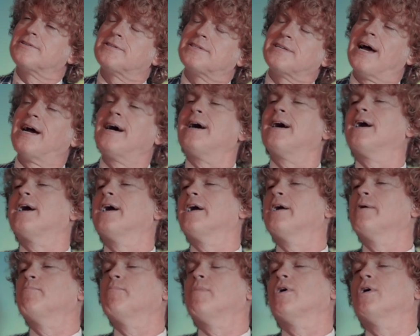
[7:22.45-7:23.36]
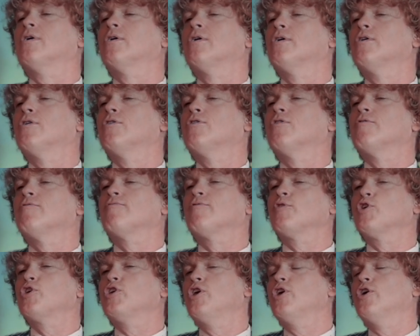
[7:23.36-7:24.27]
time
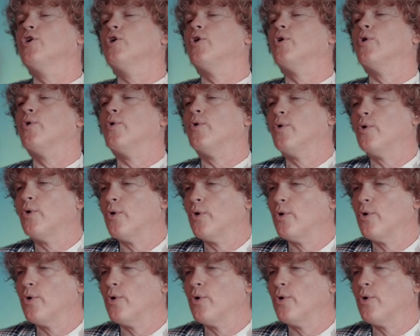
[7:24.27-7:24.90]
for you